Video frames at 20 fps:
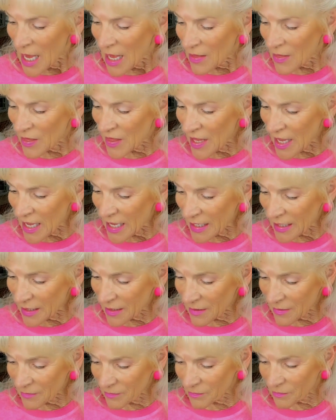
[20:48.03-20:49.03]

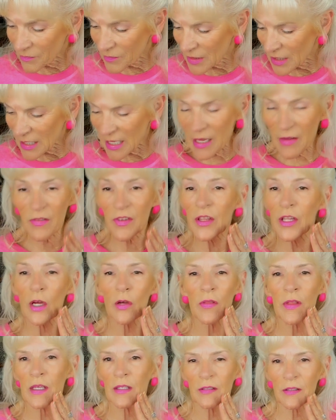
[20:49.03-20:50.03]
Then, even though
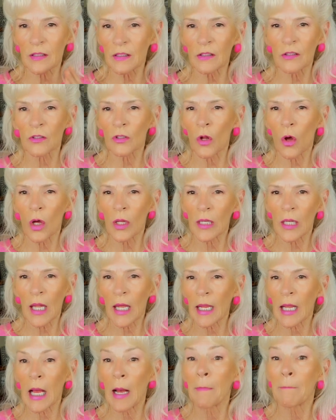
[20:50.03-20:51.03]
this is not
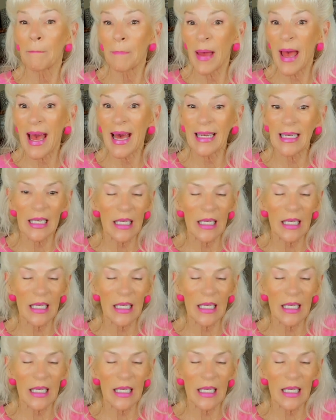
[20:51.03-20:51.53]
like a matte